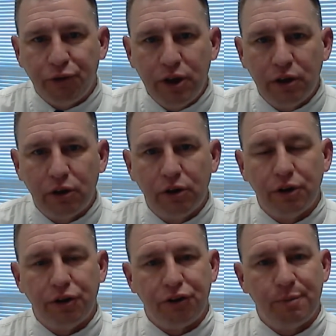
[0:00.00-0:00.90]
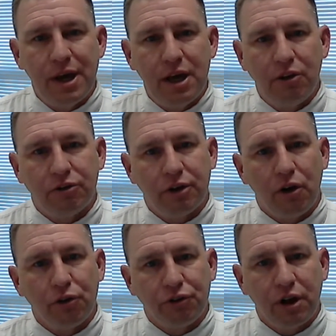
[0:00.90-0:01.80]
feel and the space and
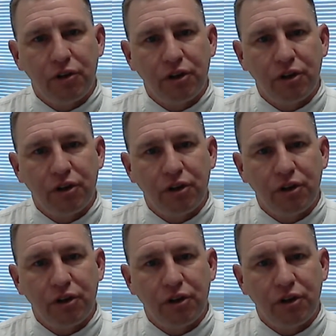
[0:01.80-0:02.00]
all those kind of